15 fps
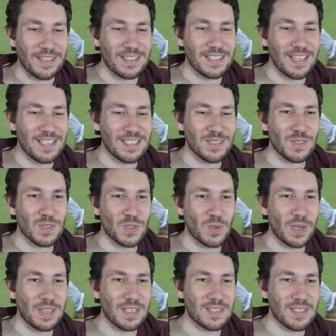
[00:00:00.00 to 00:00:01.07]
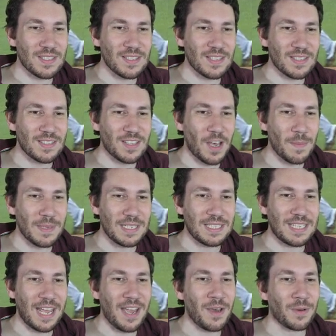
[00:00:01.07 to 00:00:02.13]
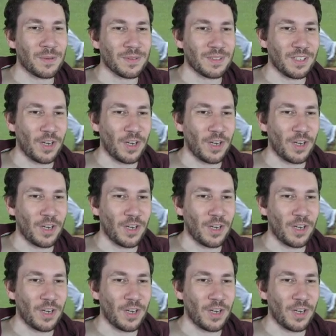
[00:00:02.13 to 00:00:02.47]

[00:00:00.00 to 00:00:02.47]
This isn't straight. This is coming down.